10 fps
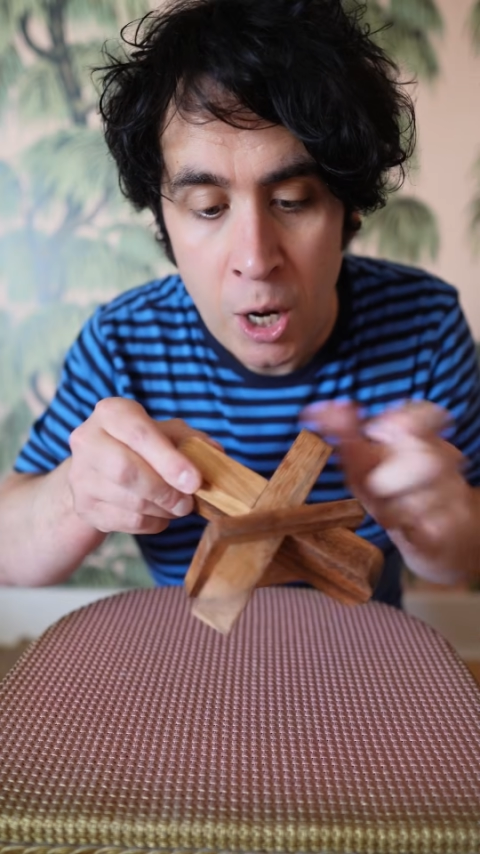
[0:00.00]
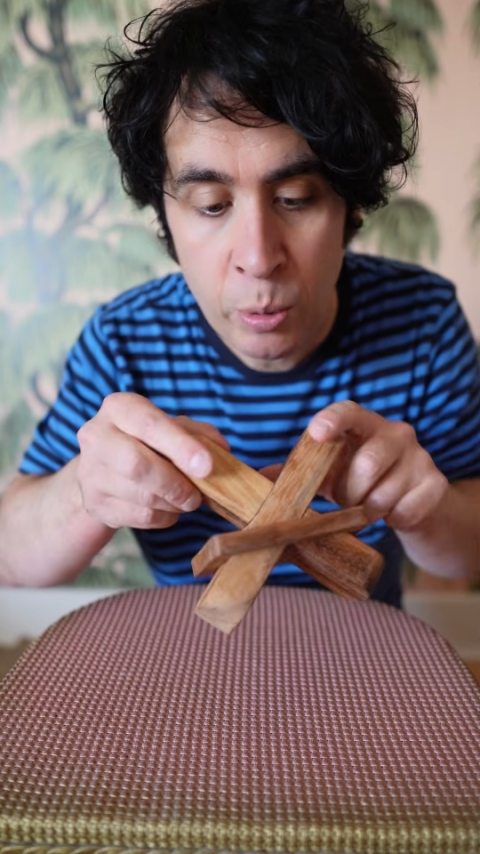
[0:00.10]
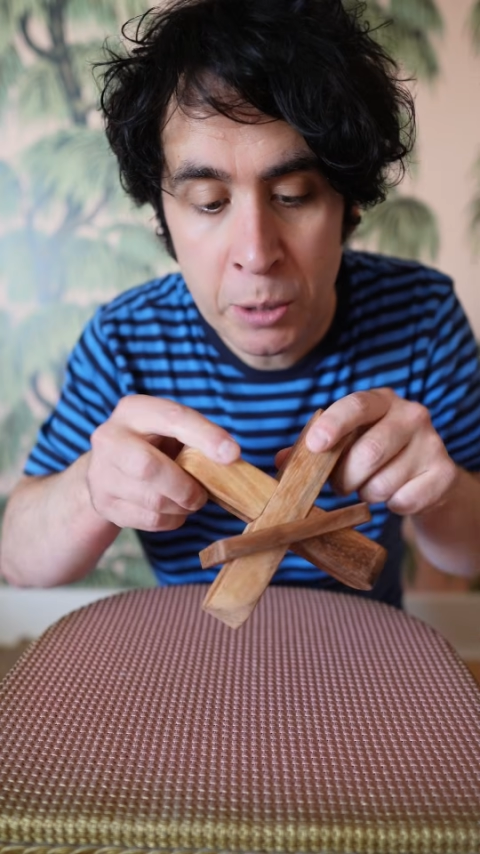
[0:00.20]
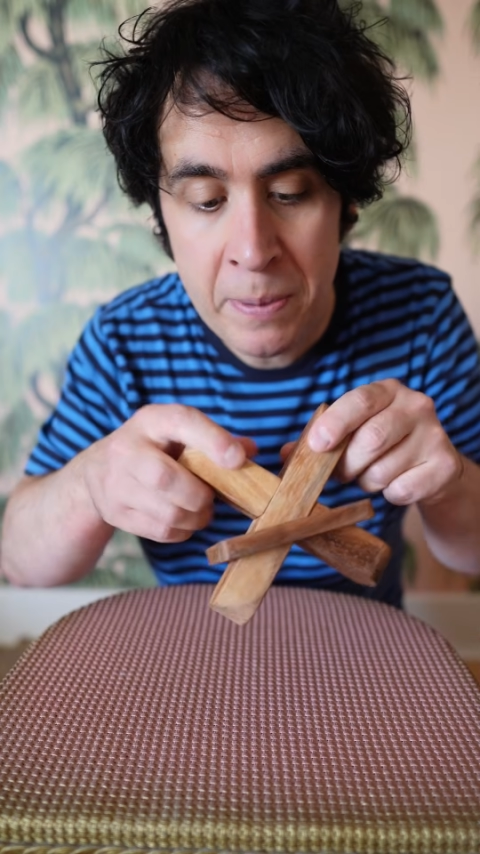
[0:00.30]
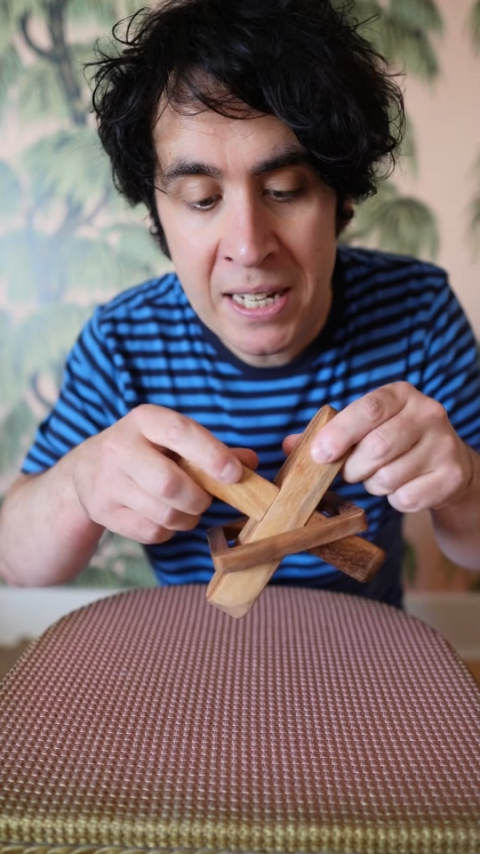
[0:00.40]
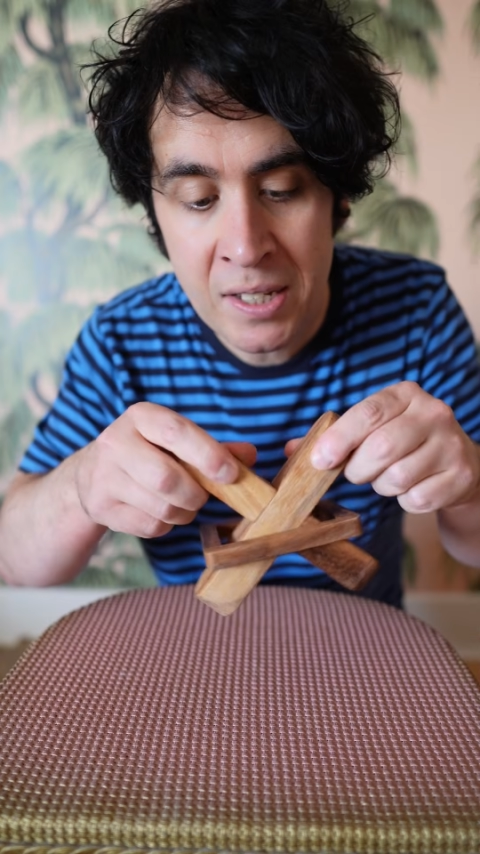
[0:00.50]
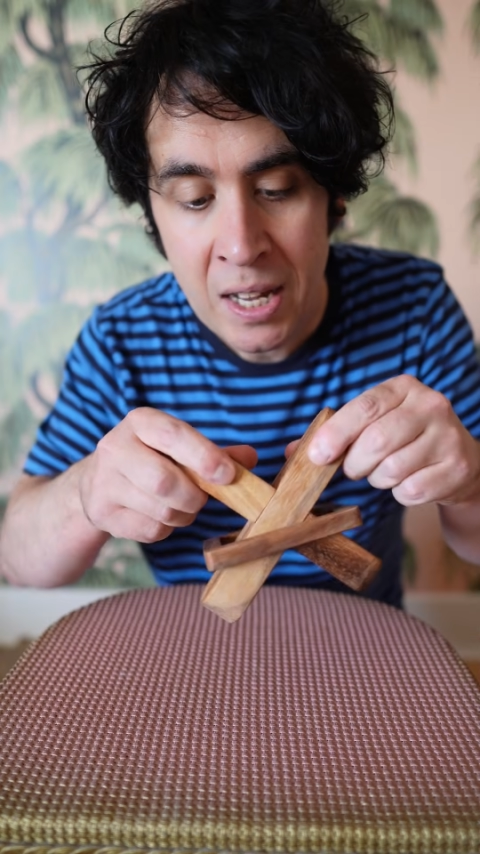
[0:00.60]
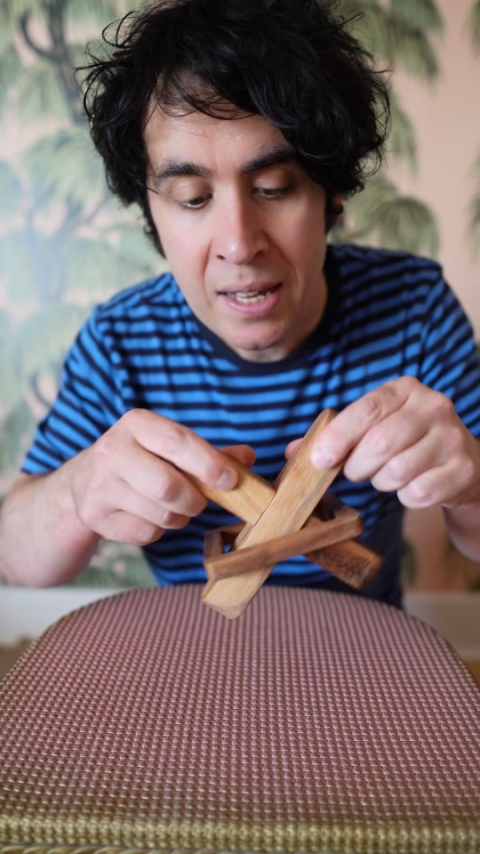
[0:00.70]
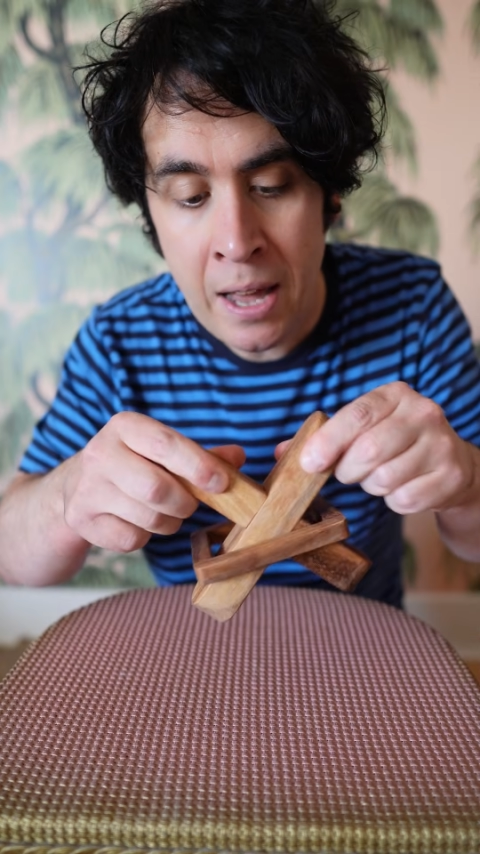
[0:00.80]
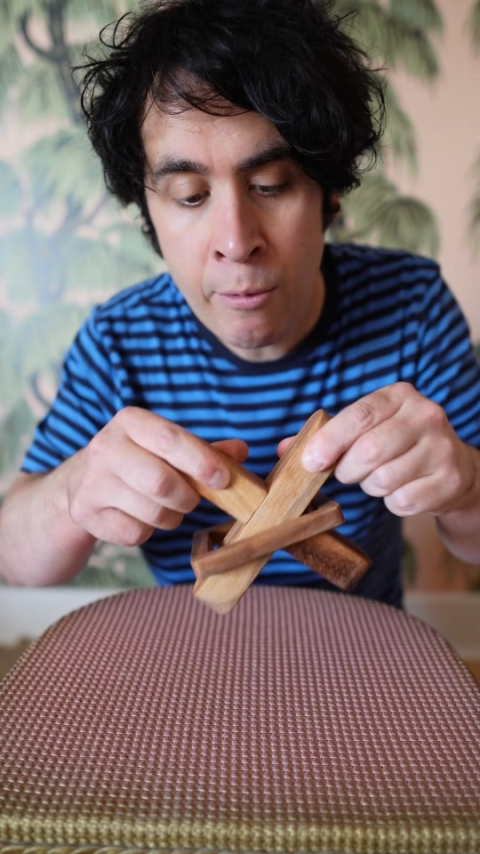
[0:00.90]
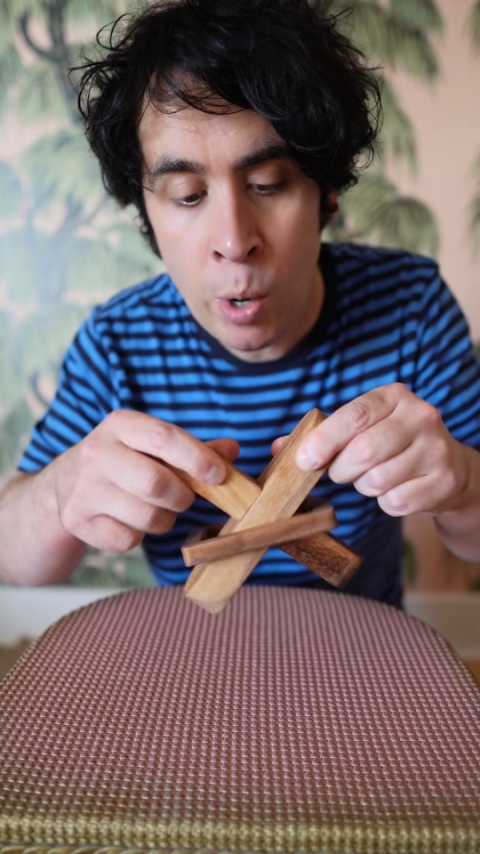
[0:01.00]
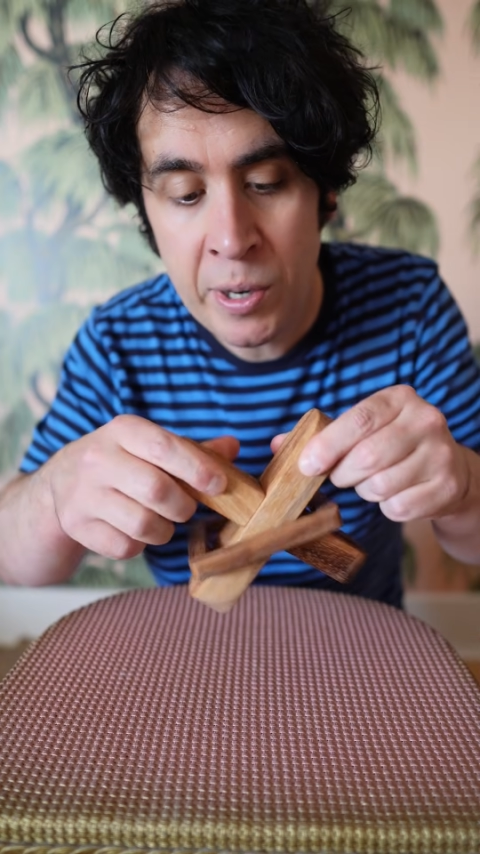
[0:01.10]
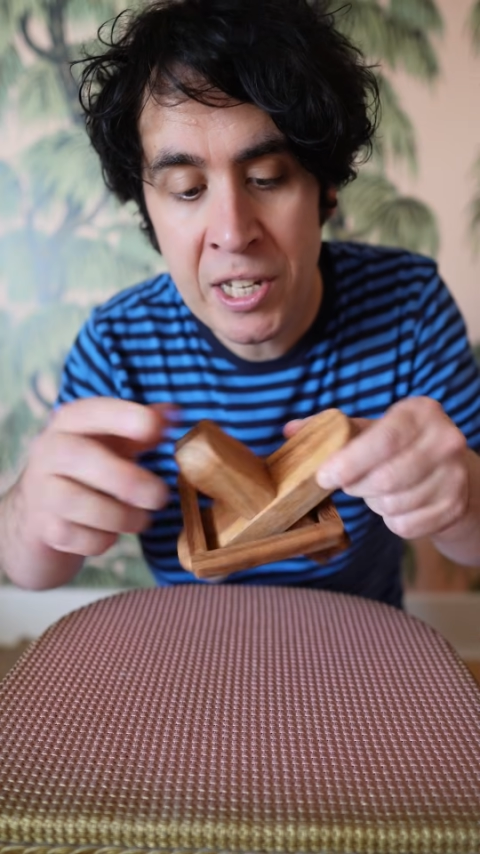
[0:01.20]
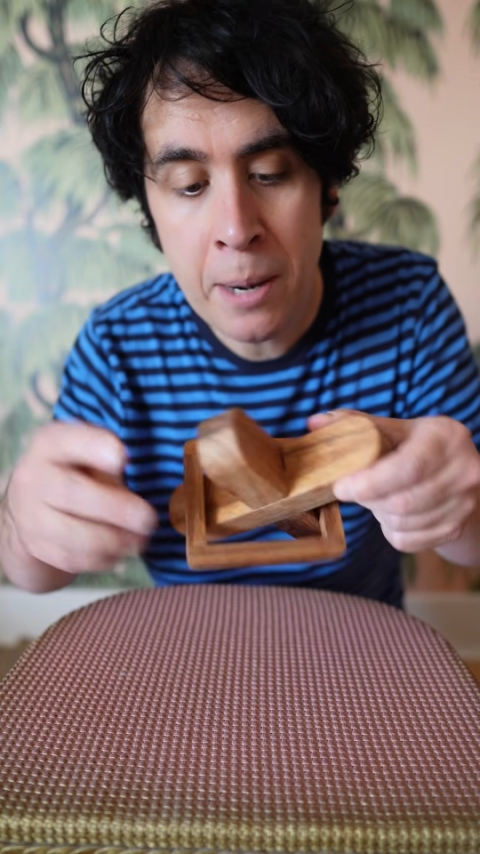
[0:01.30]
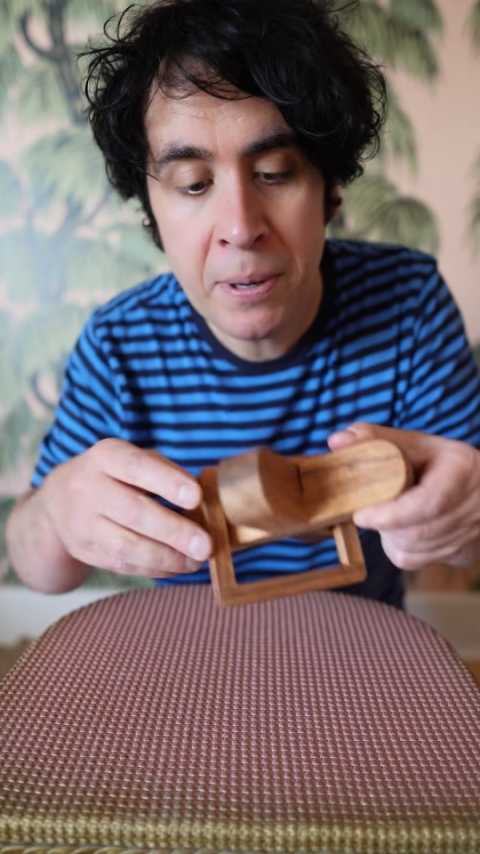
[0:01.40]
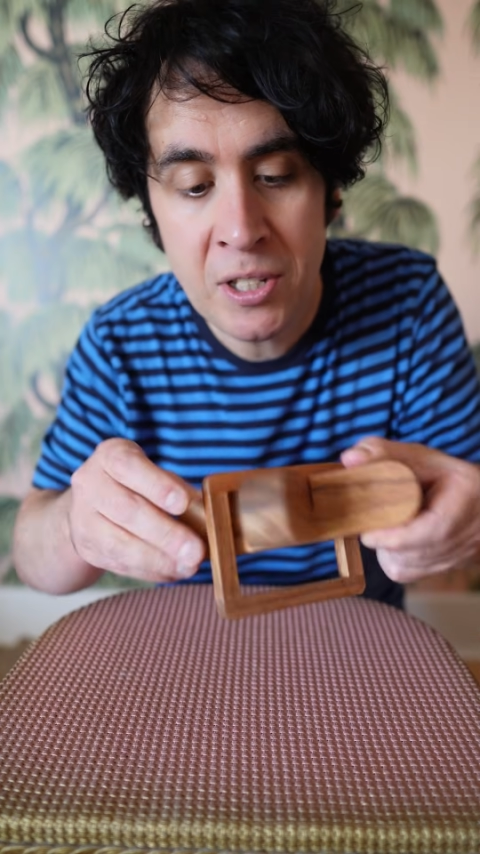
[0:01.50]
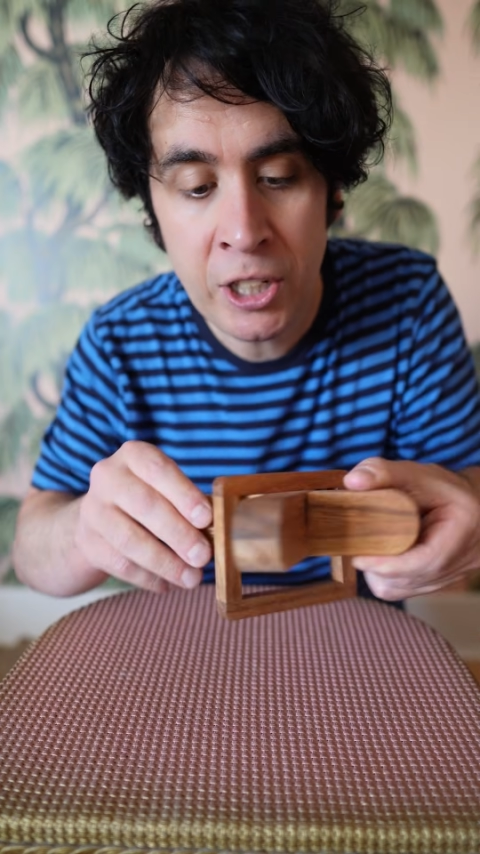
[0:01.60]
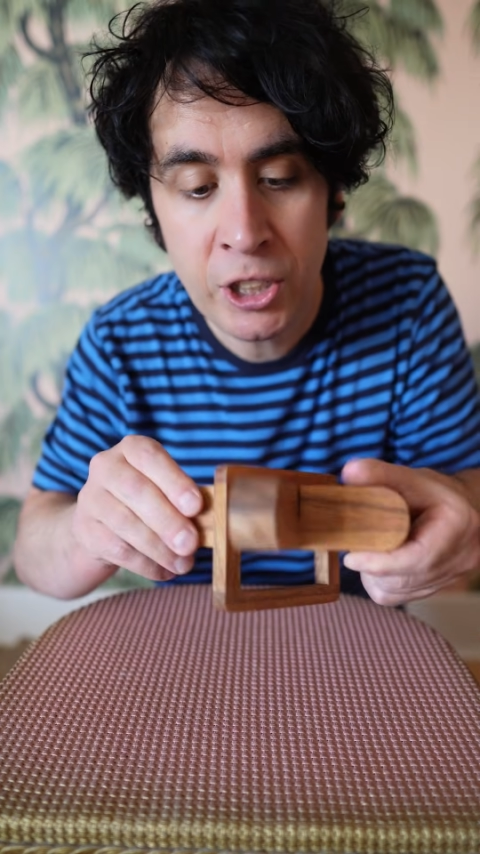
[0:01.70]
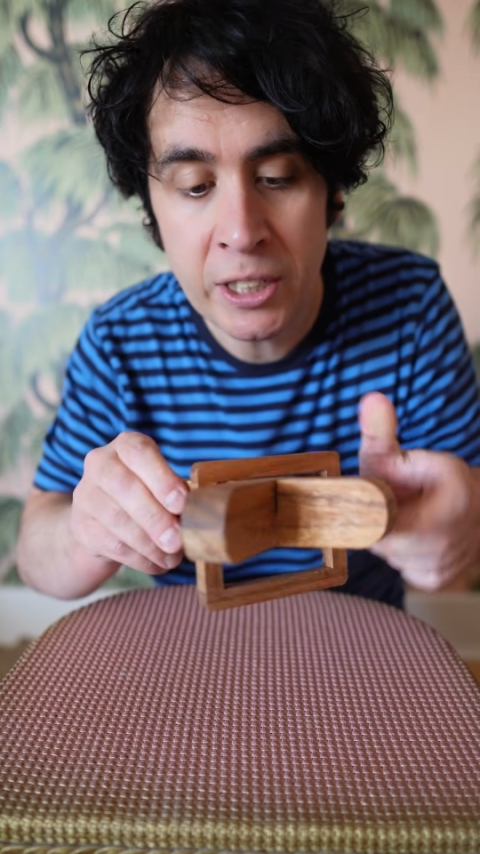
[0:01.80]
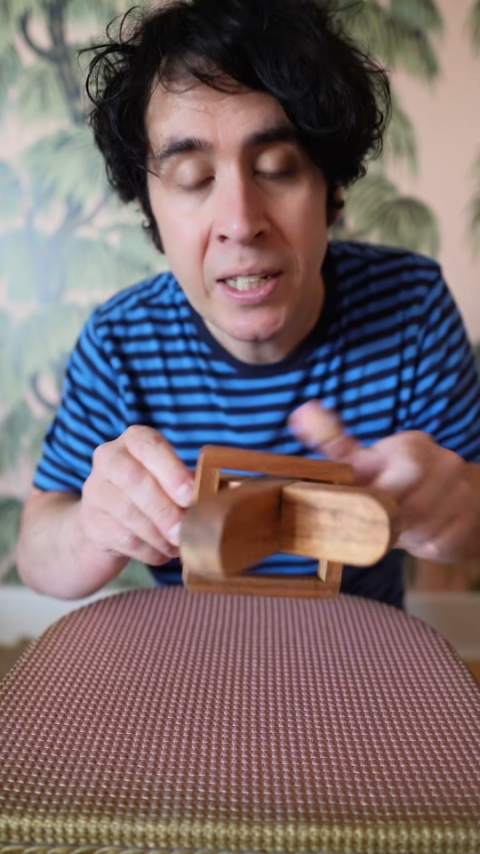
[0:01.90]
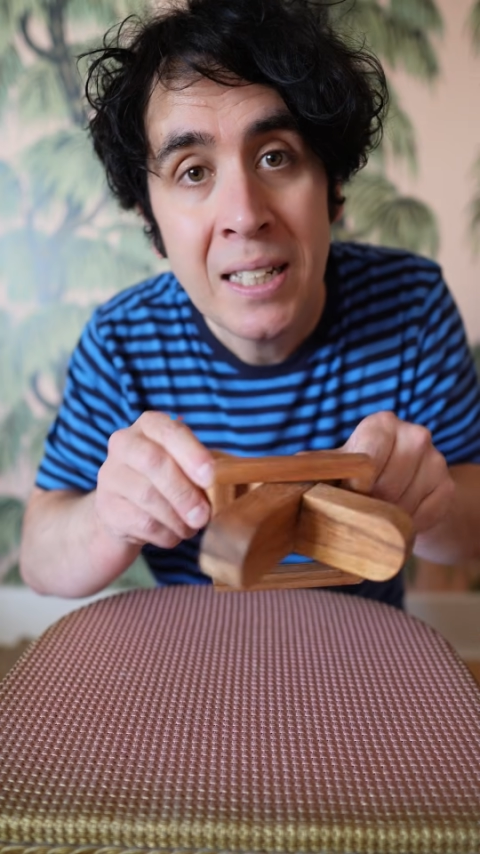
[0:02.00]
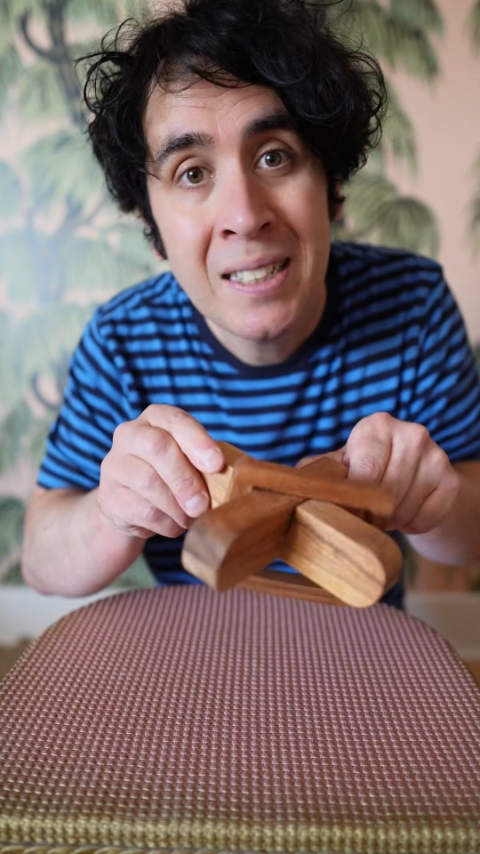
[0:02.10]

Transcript: which means they're always in a position